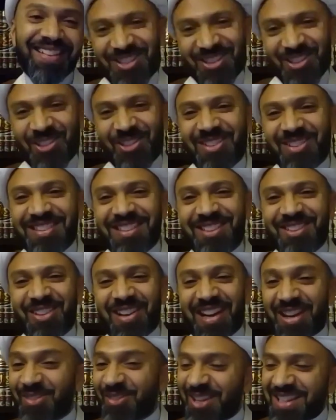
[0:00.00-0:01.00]
So
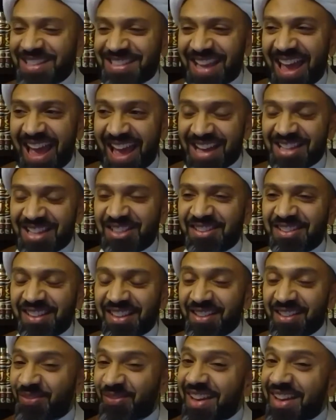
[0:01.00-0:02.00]
I was asked.
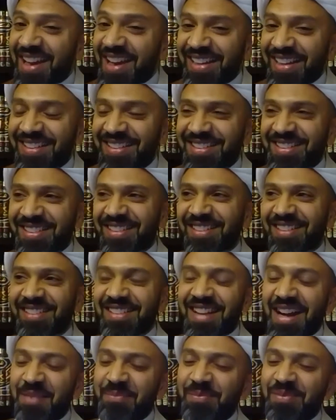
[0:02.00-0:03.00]
In fact,
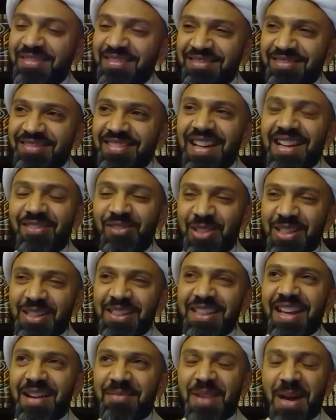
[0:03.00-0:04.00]

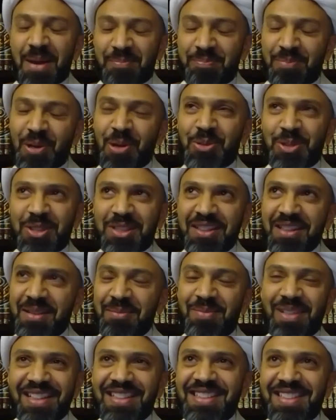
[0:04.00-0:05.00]
I'm not boasting,
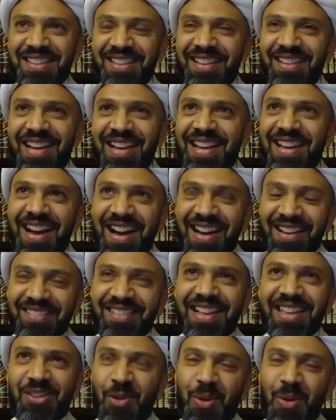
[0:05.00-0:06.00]
because
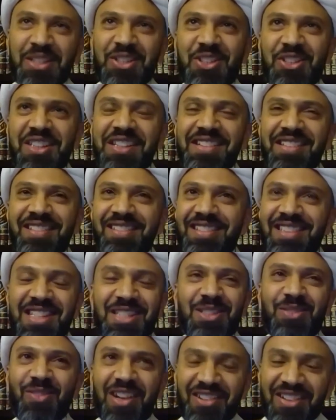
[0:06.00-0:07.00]
I question
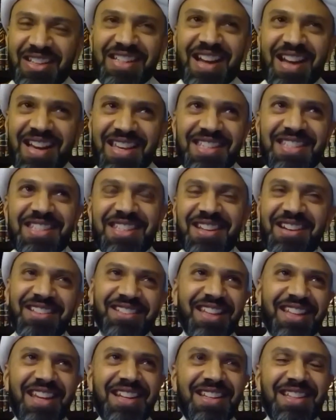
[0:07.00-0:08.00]
these very nice
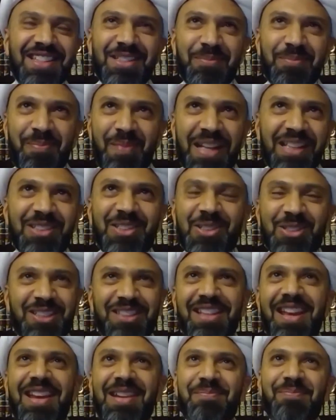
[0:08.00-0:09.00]
young ladies' mental
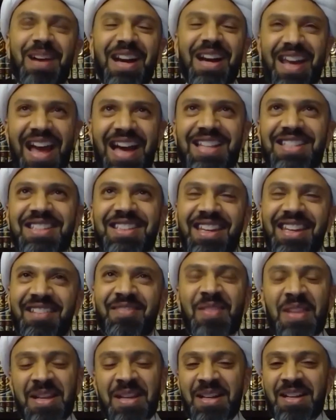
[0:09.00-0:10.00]
state by
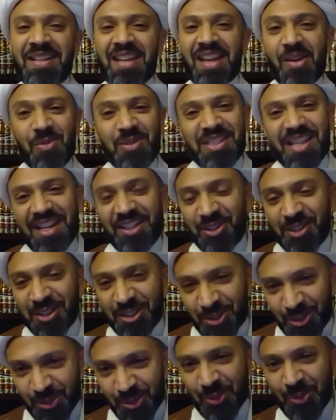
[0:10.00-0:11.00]
asking. It was actually
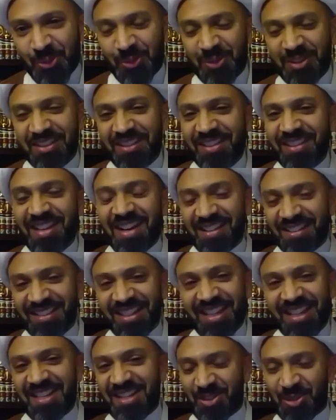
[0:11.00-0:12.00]
two young
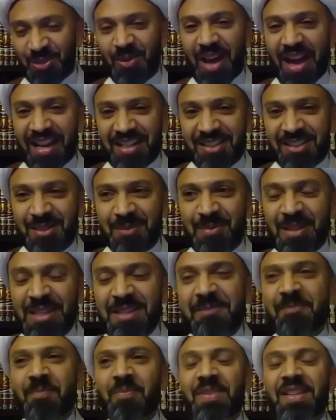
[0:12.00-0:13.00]
ladies who asked
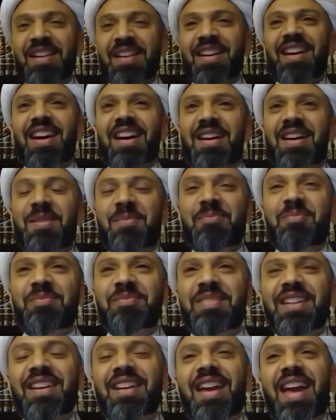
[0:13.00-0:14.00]
me,
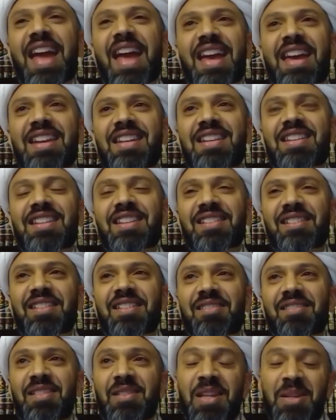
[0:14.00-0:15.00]
and
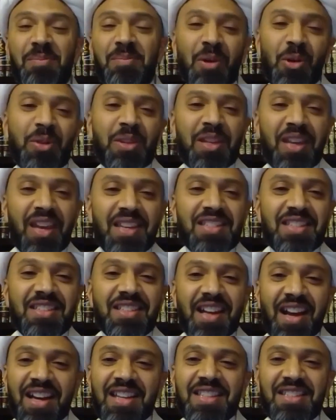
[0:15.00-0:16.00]
in both
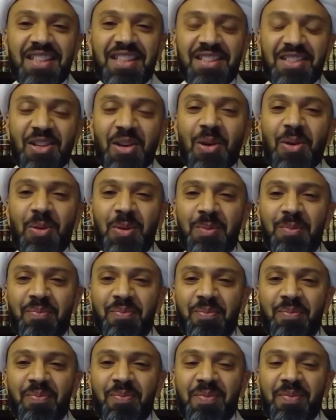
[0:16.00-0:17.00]
cases, I said no,
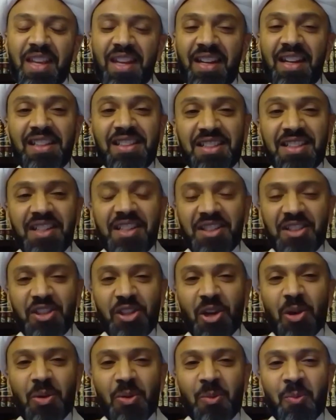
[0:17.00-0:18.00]
and I didn't
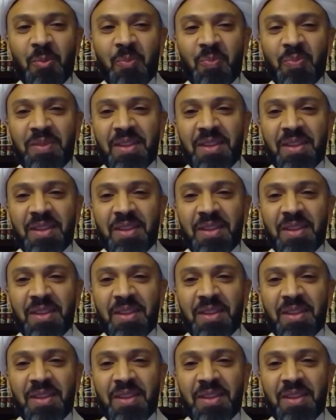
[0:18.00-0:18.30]
go.